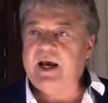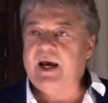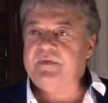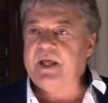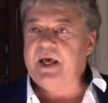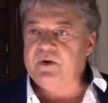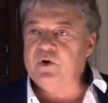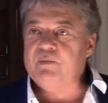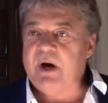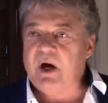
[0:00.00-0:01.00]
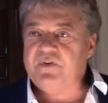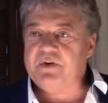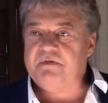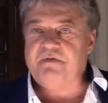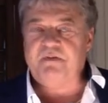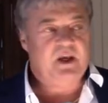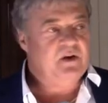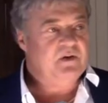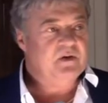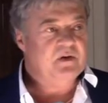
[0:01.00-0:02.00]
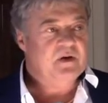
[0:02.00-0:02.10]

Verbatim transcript: at that new mouth to feed,